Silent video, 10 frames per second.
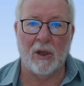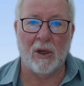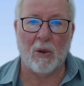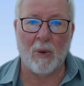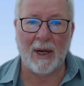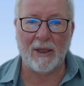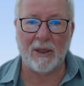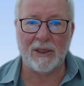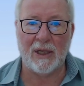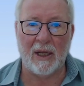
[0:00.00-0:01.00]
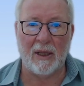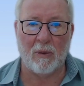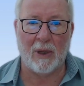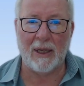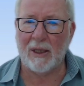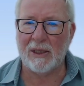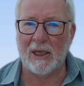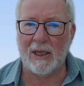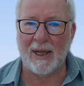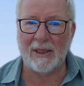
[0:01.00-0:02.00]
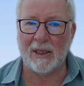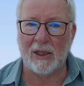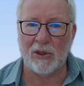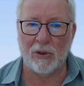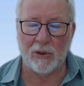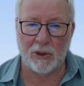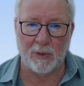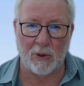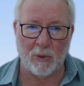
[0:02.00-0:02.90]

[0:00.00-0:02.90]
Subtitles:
Now, why do I say that? Why do I say that's the issue in dispute?